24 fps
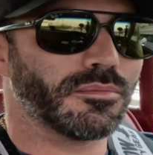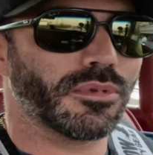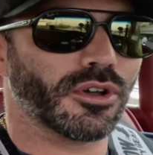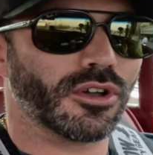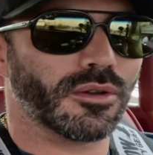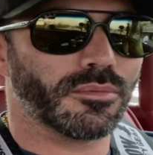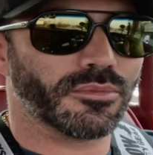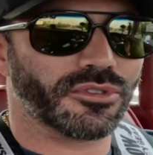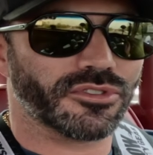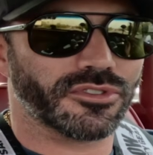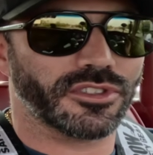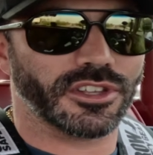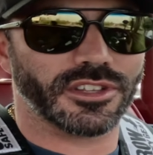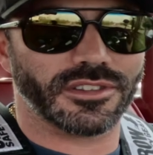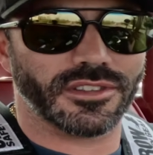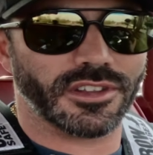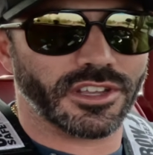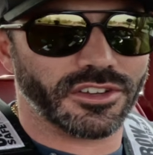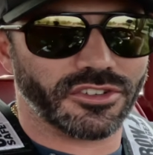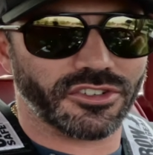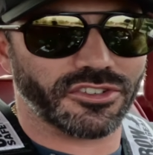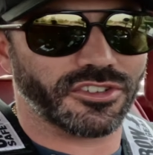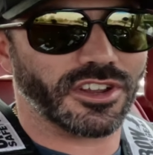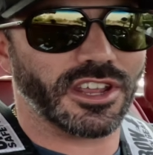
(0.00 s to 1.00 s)
bumps that
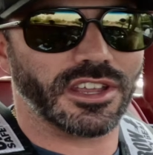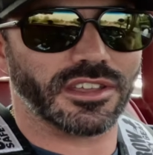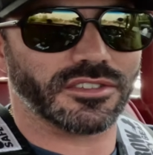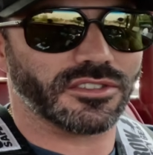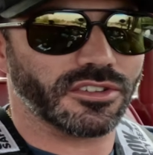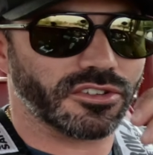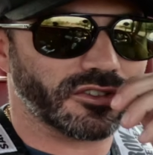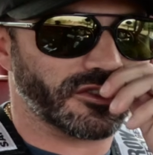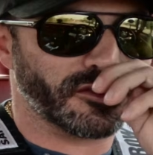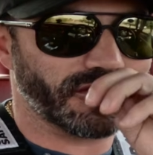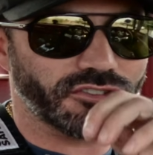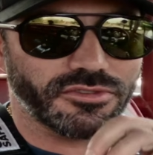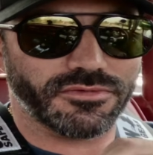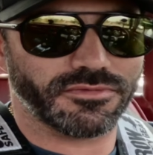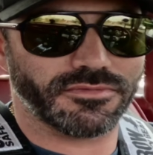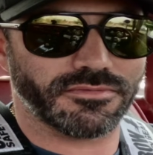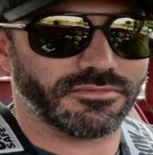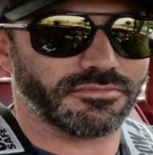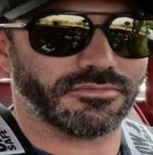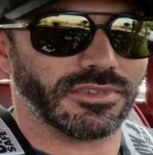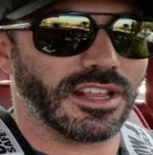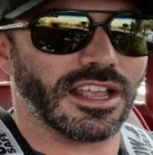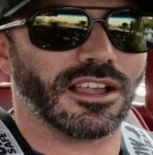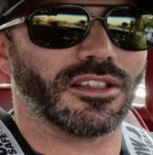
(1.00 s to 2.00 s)
they shake the
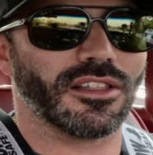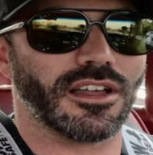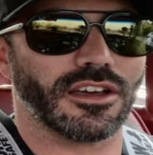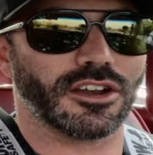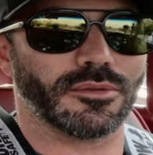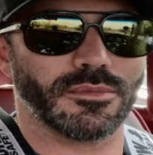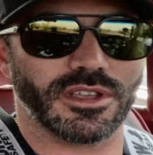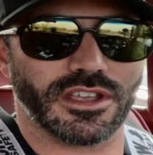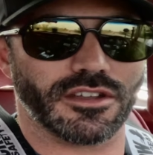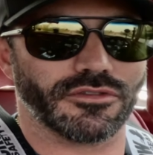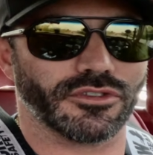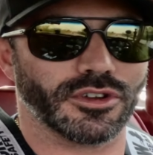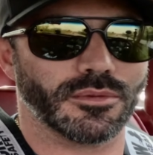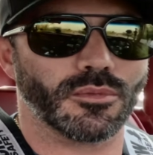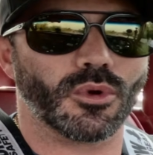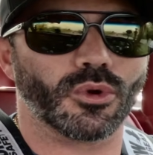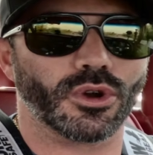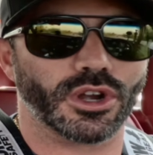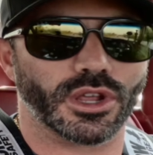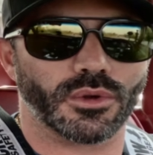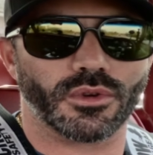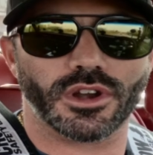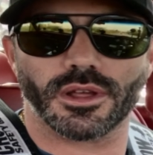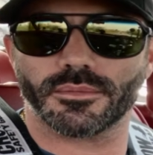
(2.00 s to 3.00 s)
hell out of me every
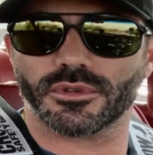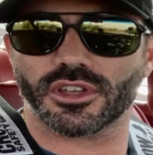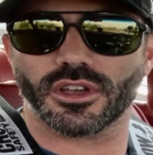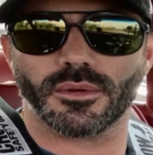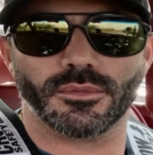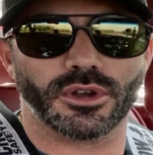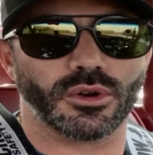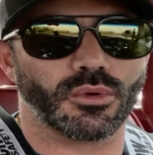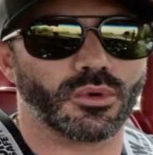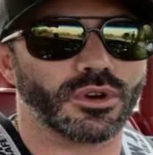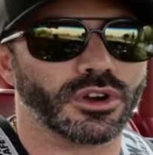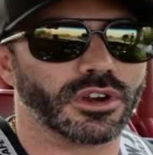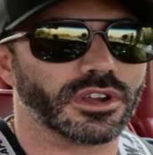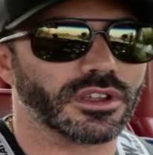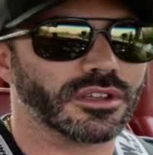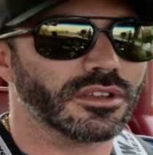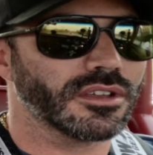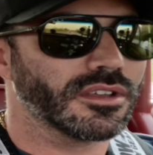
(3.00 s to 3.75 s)
morning when I'm coming to work,